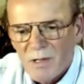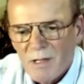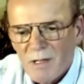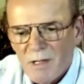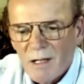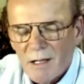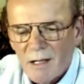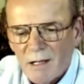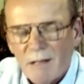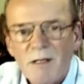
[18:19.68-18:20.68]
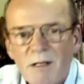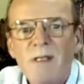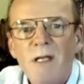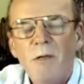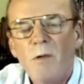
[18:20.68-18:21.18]
you see yourself
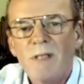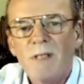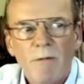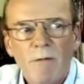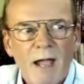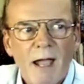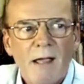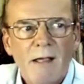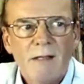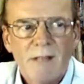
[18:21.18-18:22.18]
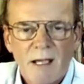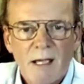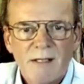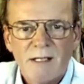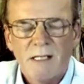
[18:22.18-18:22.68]
as a
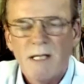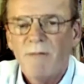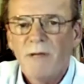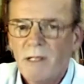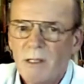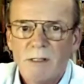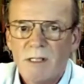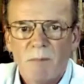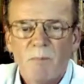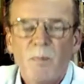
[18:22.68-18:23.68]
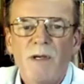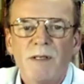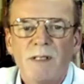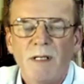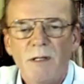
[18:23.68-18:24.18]
significant person in the
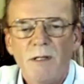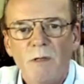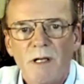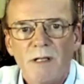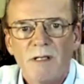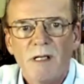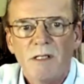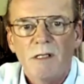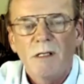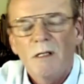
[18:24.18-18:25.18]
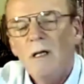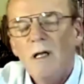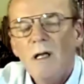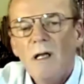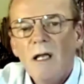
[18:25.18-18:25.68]
organization.
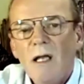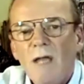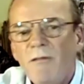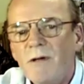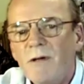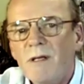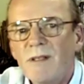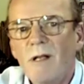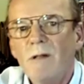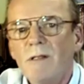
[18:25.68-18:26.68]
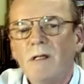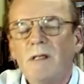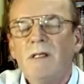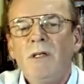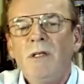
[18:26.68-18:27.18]
If you're a consultant, you're
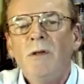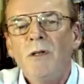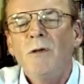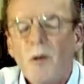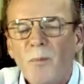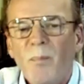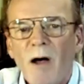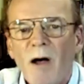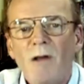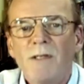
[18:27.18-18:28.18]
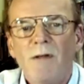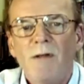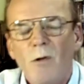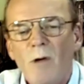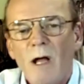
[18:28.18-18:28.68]
not part of your own
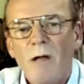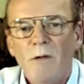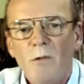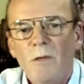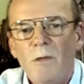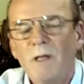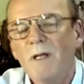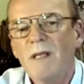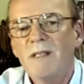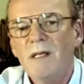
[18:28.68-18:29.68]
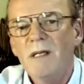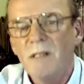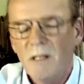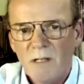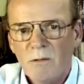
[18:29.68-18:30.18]
organization, you're
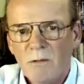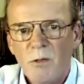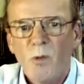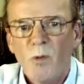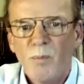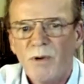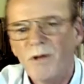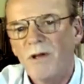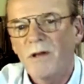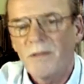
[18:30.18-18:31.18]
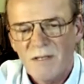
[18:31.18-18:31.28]
a product that's for sale.